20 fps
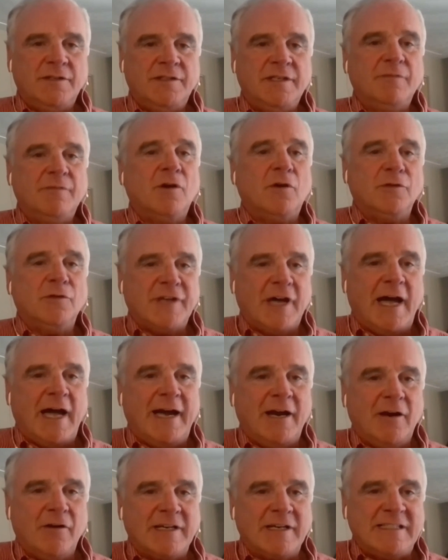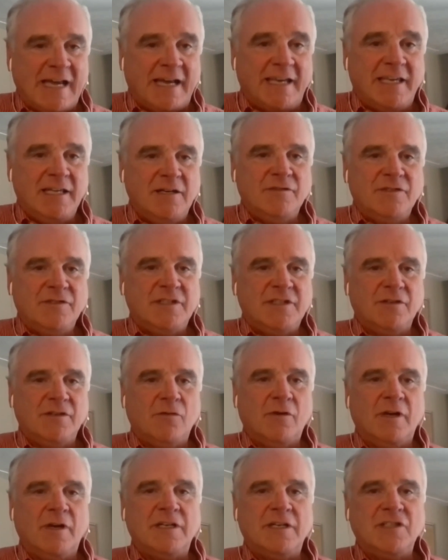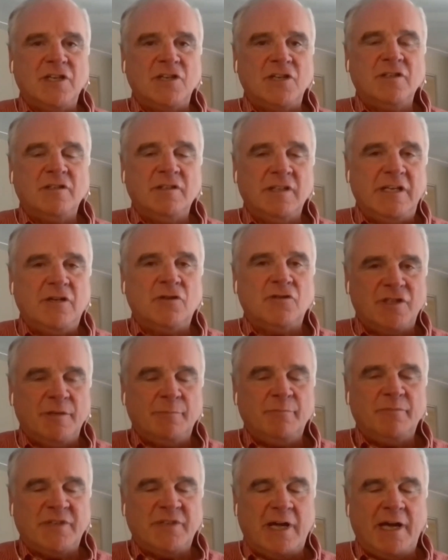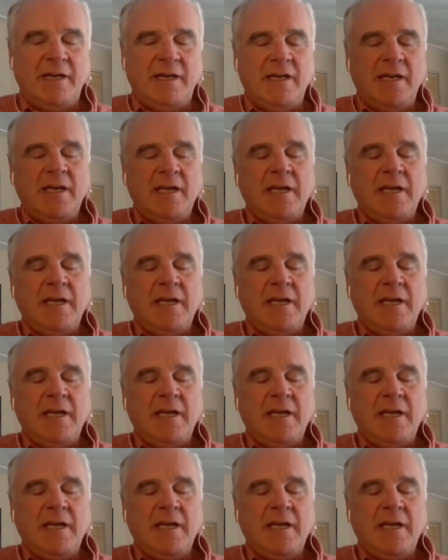difficult to hire executives in their organization, leadership side.